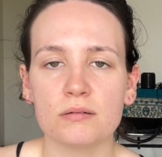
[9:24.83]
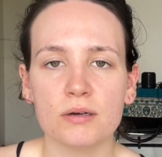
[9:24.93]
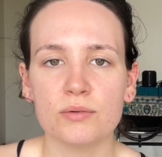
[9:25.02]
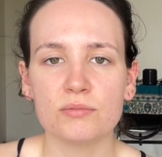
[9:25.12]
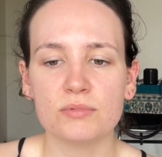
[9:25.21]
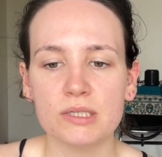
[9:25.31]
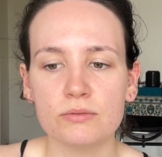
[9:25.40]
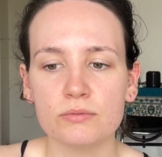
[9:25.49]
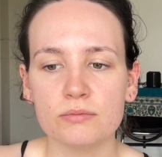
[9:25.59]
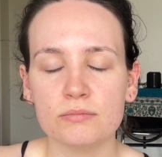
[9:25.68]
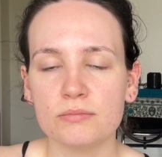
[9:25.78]
it
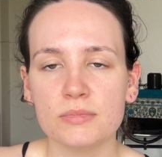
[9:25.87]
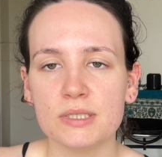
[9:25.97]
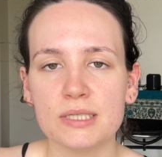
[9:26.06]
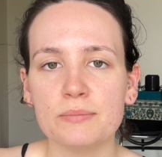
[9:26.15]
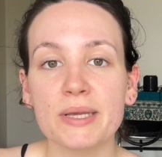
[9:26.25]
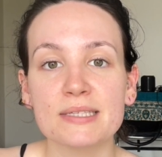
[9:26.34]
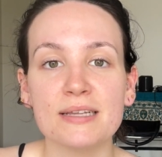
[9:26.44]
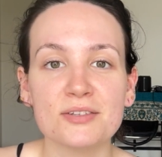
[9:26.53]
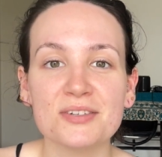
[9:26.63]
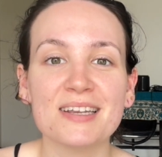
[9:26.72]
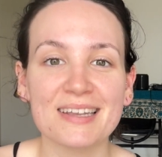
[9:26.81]
didn't make
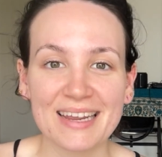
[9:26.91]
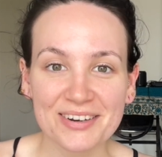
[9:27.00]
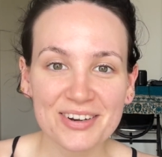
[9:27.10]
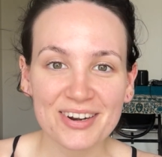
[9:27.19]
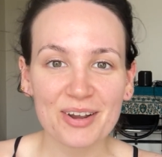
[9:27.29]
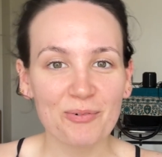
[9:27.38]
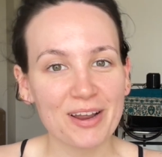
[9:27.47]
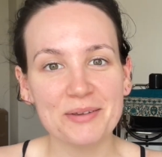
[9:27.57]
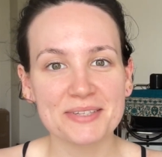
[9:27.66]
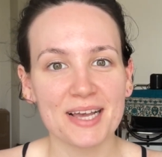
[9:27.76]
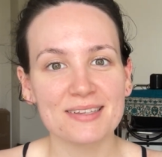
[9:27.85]
sense until later, like why
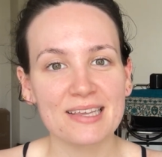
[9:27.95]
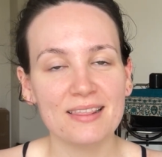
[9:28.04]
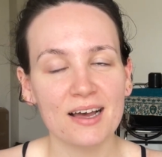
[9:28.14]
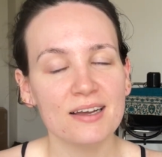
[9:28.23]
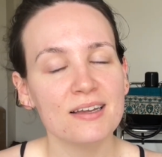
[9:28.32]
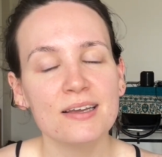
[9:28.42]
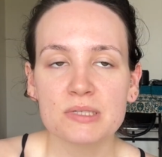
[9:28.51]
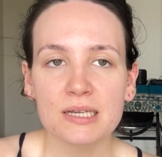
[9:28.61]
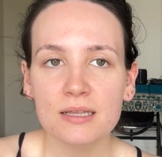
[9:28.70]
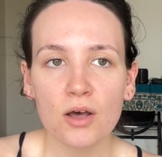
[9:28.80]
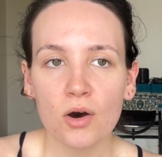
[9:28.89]
he was asking that. I was
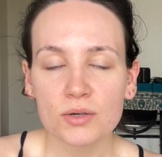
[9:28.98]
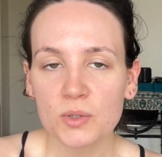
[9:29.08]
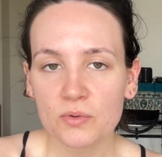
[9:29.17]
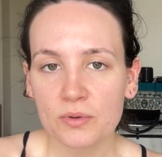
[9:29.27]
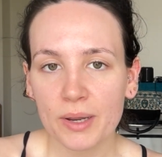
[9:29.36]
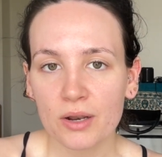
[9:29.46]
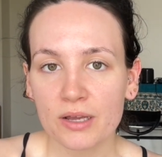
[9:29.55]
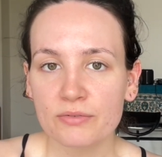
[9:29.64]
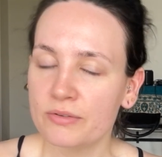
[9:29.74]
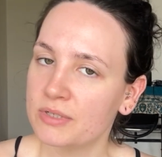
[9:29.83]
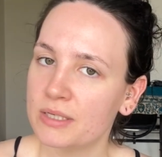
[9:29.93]
sitting in the auto for about like
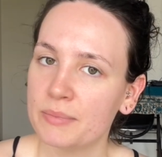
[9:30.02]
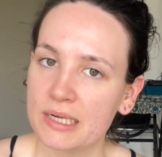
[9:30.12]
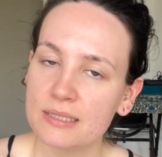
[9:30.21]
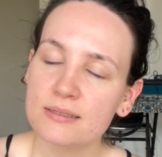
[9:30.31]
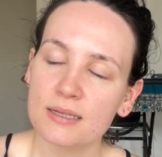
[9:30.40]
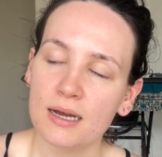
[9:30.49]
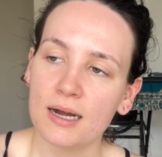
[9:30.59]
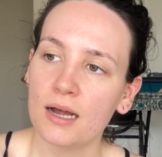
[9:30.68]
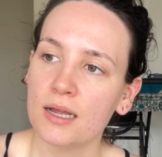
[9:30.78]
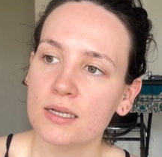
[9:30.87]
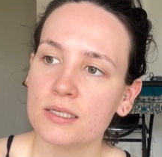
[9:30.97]
15 minutes
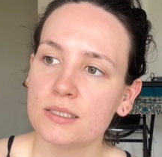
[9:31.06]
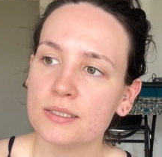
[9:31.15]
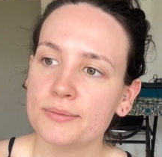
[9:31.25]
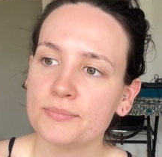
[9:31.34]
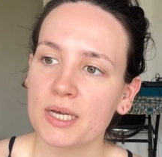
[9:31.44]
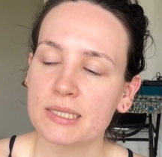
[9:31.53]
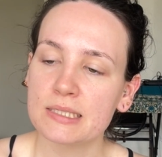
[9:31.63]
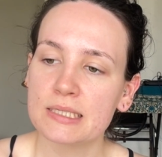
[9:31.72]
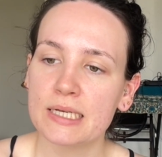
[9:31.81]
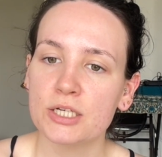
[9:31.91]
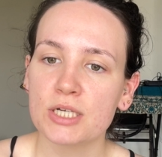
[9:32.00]
and at this
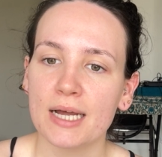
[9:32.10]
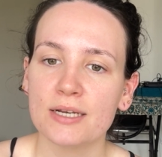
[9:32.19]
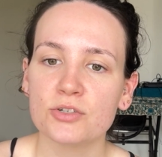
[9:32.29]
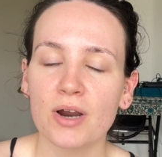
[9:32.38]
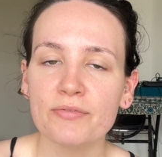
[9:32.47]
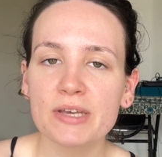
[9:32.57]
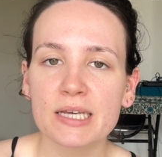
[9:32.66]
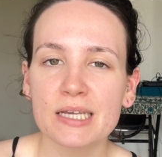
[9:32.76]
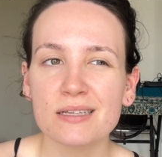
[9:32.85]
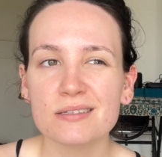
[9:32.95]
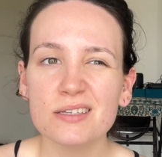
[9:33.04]
stage, and traffic
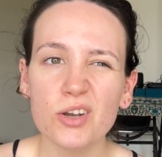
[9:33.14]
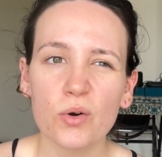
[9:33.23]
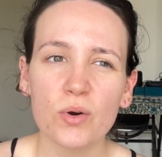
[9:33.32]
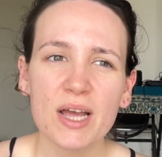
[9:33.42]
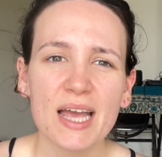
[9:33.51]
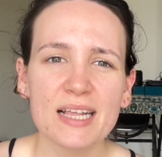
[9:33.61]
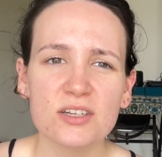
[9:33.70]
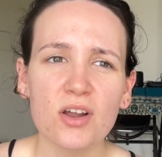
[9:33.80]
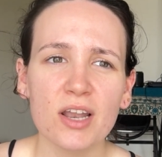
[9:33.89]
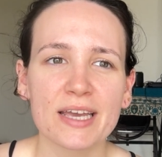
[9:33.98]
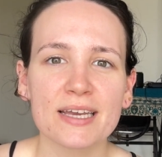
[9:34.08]
is, you know, it's
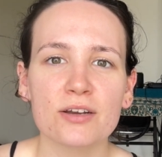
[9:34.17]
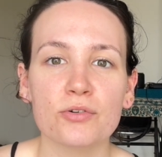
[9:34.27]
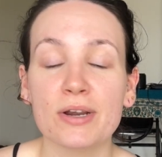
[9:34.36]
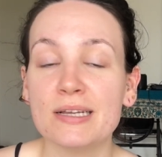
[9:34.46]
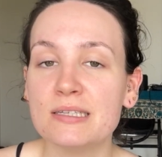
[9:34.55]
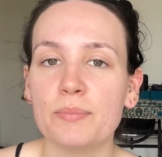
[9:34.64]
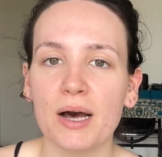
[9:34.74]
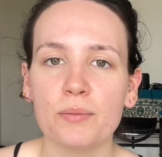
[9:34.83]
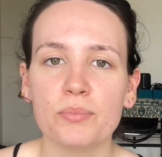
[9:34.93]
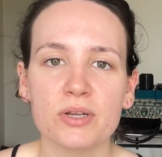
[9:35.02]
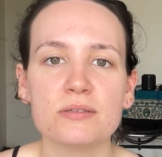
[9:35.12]
not like crazy
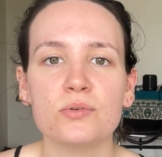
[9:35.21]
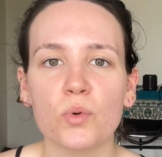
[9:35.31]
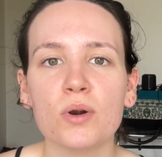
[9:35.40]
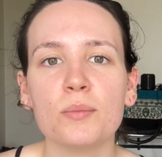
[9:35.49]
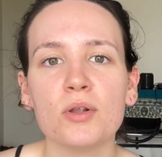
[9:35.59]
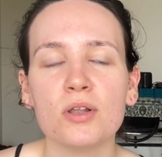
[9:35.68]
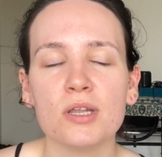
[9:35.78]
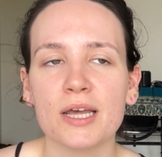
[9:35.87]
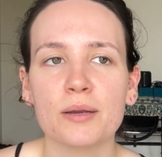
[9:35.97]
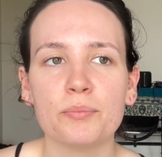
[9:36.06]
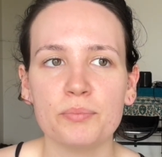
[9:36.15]
bad, but it's normal
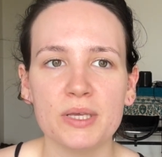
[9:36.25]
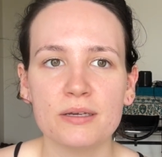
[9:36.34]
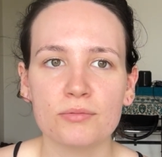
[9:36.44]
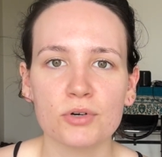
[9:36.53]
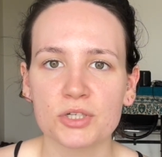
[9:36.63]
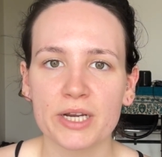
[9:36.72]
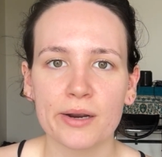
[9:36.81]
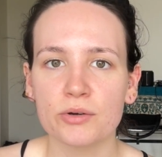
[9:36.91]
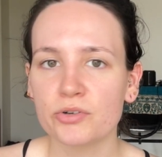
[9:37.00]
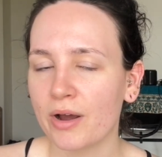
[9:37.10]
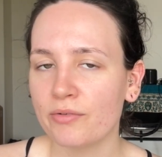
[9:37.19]
like peak rush
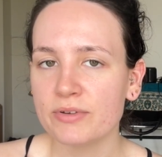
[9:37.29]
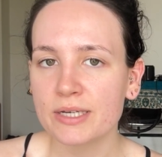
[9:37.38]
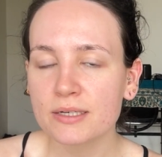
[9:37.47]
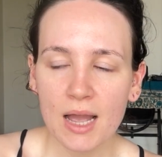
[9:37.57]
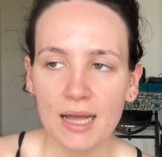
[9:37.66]
hour traffic.